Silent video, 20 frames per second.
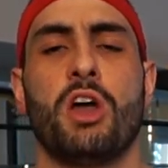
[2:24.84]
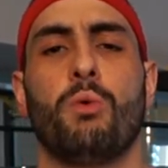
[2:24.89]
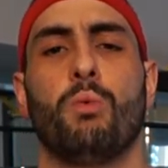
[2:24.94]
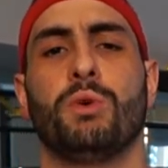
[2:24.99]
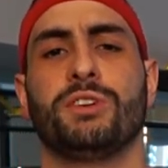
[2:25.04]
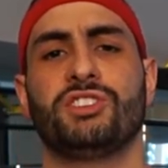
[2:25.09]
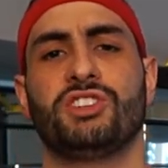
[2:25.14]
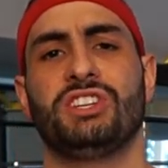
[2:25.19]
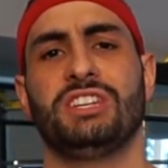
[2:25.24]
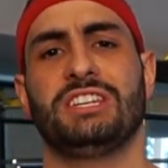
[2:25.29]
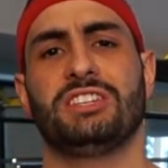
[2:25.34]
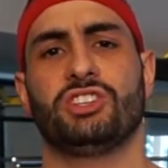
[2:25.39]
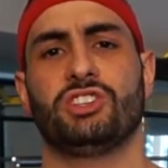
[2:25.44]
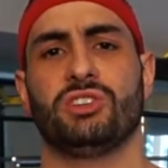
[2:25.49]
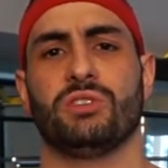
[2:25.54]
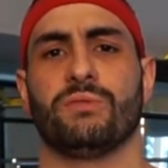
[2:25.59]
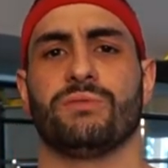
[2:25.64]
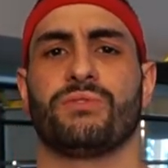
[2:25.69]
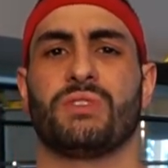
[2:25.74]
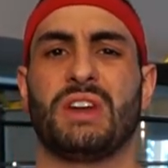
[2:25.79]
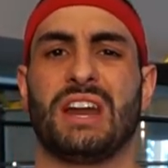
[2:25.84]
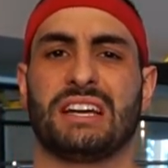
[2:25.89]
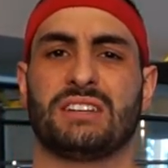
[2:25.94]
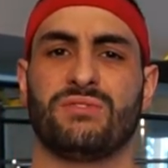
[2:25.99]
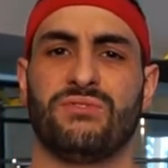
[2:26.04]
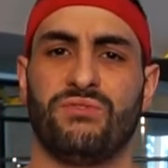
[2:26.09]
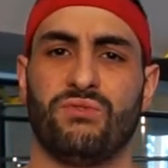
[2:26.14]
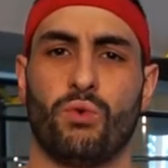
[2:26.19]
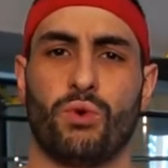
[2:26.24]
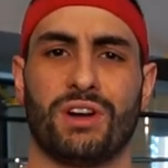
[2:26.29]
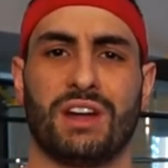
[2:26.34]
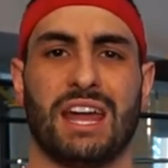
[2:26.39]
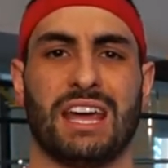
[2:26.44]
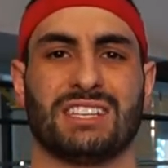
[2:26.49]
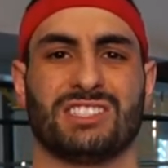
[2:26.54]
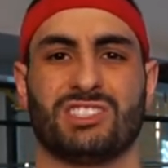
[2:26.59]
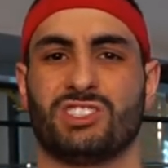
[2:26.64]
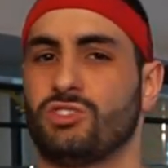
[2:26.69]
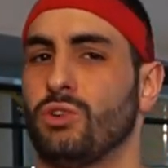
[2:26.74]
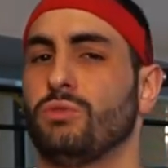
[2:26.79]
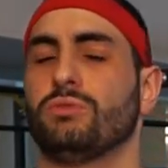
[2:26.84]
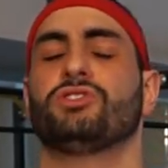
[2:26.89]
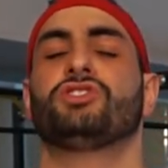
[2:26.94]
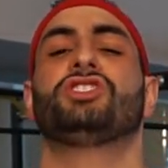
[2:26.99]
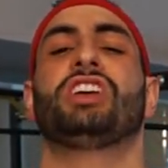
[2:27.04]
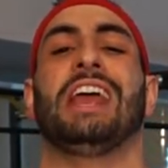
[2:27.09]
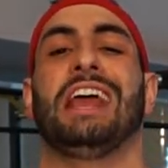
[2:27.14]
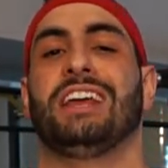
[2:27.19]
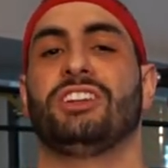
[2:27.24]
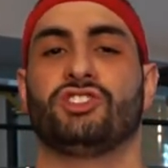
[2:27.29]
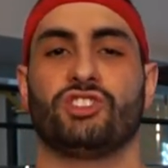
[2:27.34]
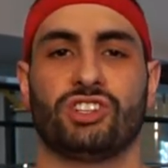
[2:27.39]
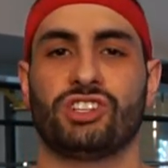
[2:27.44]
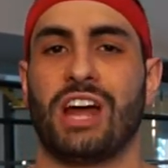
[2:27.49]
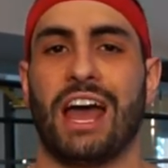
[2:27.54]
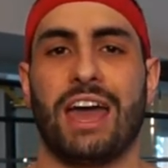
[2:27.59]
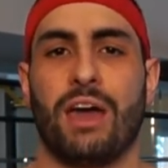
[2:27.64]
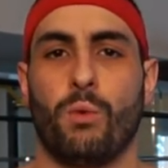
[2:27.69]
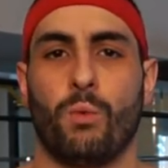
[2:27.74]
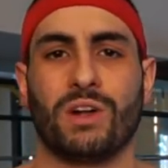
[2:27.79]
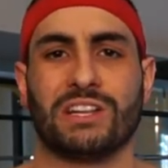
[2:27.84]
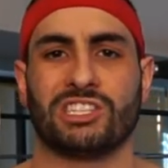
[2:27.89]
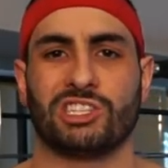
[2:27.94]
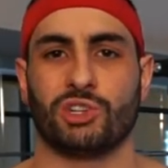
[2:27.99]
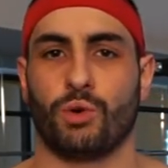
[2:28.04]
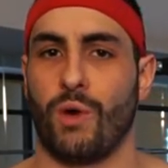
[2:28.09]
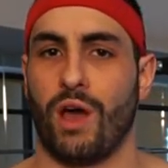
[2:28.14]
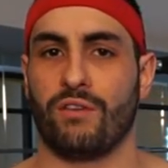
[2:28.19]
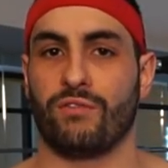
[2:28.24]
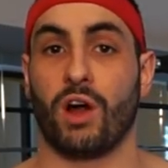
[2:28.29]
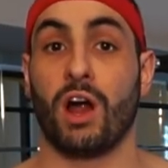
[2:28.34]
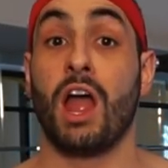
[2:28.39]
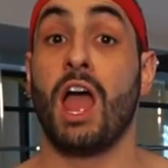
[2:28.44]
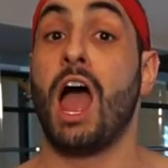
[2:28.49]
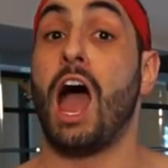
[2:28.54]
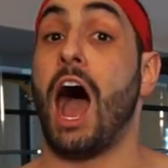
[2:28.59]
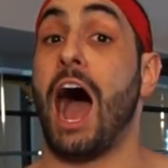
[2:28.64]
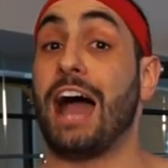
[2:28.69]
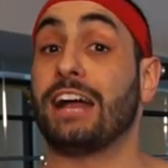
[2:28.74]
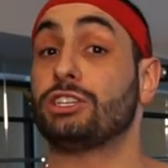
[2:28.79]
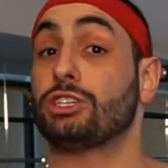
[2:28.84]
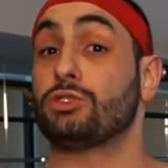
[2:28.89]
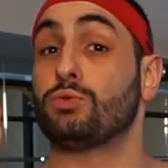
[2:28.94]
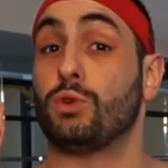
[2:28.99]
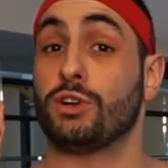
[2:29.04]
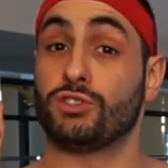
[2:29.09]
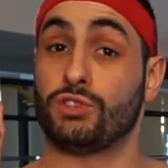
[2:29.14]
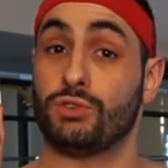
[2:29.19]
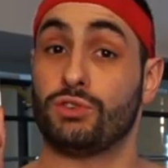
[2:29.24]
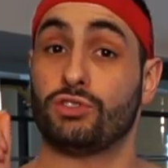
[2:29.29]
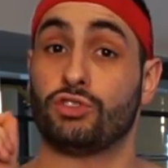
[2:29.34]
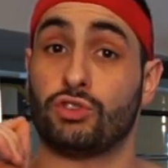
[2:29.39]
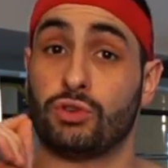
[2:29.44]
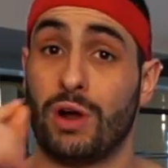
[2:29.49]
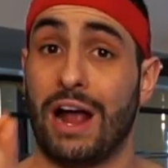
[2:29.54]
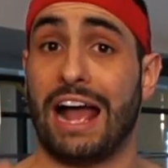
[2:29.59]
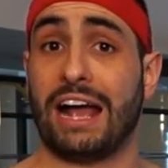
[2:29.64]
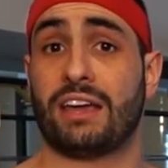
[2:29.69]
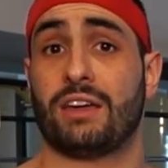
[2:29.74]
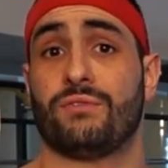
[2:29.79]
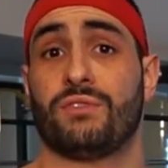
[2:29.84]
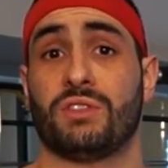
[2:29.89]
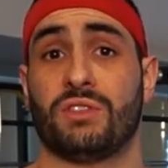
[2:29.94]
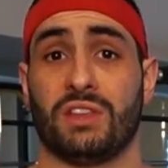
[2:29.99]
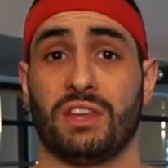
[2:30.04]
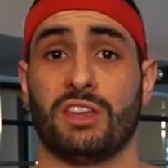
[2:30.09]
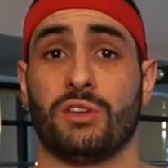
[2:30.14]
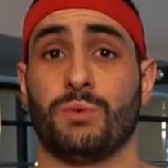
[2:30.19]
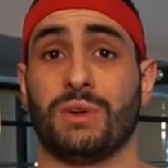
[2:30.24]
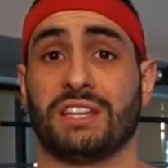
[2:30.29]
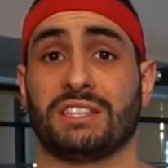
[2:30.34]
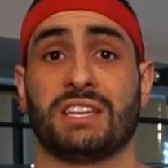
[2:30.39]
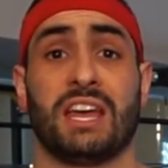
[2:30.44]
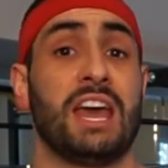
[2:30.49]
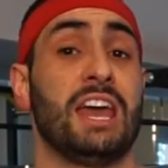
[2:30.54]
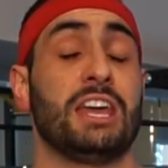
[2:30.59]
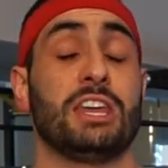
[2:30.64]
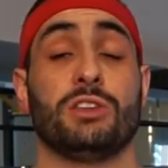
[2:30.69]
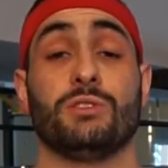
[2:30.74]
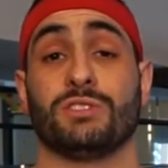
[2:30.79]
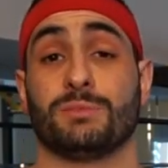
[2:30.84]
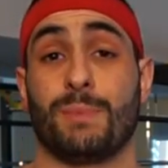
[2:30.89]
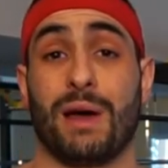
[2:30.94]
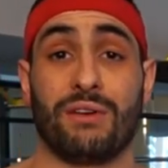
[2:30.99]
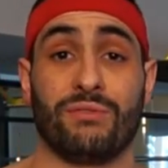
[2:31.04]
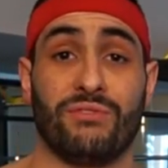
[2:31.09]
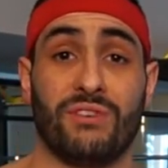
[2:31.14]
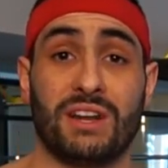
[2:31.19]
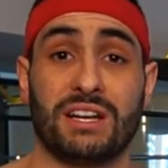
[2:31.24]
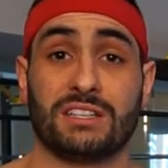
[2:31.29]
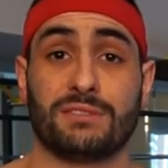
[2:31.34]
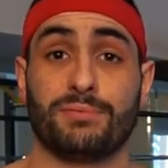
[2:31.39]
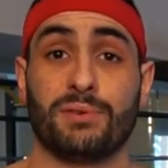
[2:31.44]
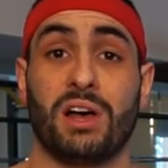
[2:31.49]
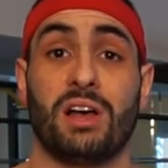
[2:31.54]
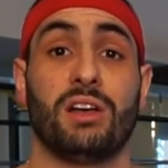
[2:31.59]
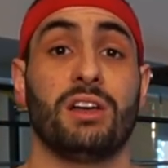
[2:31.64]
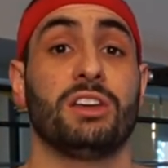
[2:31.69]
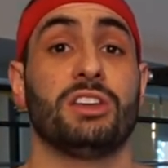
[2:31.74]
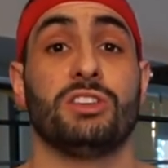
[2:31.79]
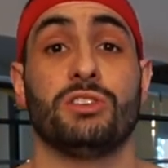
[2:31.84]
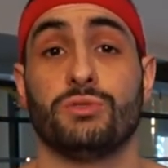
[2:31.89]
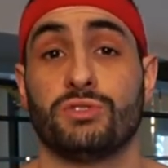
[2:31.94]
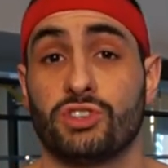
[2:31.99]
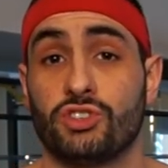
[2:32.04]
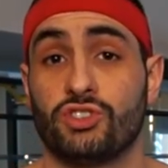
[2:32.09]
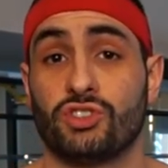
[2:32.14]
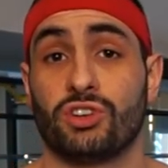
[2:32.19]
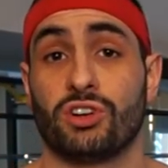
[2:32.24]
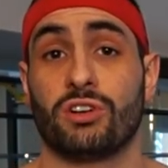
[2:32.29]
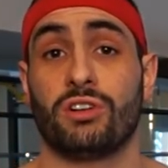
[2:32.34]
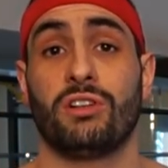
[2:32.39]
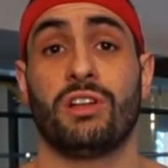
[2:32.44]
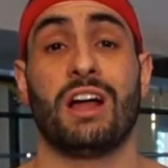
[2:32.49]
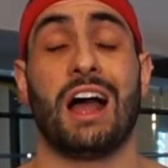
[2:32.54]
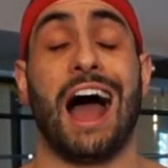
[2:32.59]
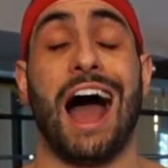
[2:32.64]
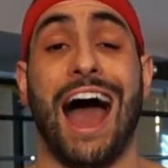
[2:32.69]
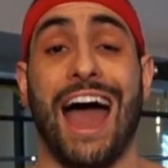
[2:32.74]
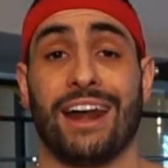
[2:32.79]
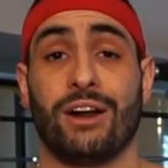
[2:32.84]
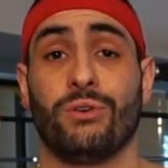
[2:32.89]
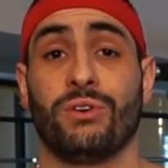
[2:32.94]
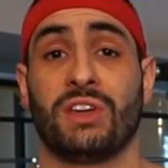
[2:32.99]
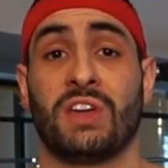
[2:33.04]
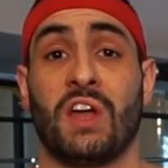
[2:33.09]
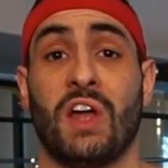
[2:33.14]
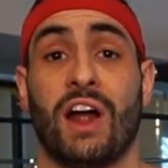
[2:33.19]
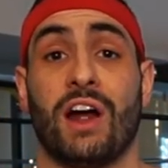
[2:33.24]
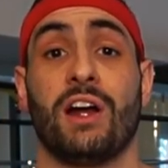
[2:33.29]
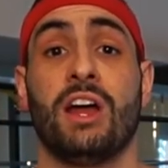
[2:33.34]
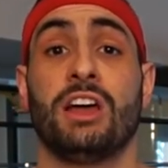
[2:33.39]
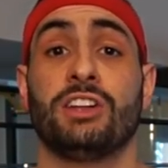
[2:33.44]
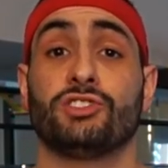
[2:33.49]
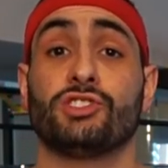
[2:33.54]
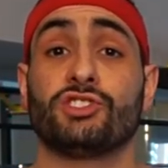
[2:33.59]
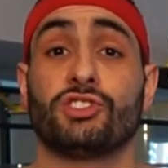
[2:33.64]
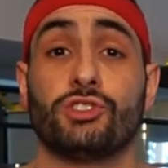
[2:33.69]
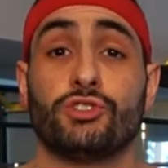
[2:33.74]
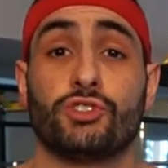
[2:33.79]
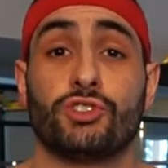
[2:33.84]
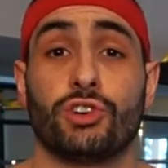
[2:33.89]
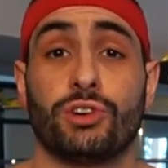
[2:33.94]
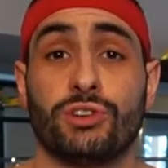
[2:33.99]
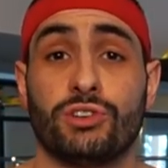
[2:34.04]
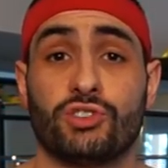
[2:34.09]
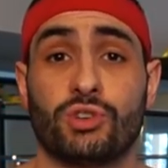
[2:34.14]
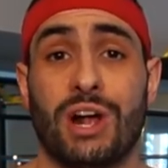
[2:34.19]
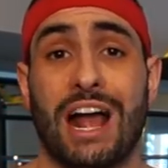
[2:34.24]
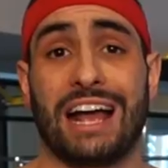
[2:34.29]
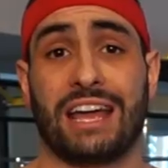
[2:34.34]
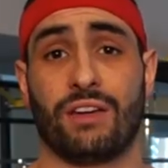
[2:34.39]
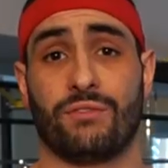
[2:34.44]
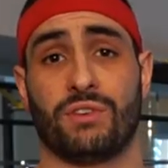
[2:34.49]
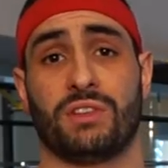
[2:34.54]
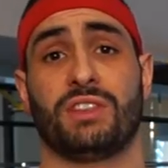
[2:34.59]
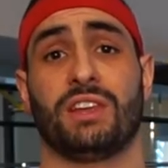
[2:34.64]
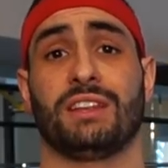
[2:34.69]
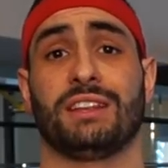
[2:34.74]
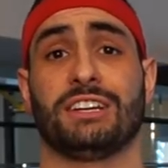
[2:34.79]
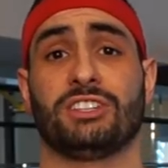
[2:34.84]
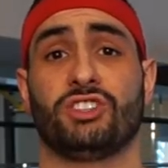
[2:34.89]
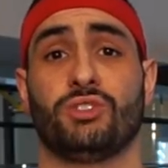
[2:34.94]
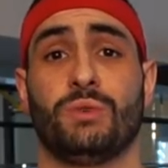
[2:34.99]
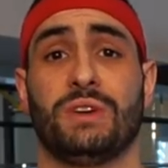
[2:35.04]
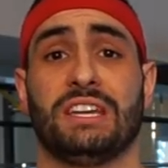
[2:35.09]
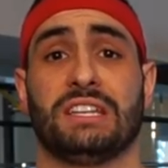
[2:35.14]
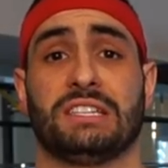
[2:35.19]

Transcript: What you need to do for the next 4 days, don't change your diet whatsoever. I just want you to track everything you eat. Use MyFitnessPal, use a journal, I don't care, just ensure you track everything that you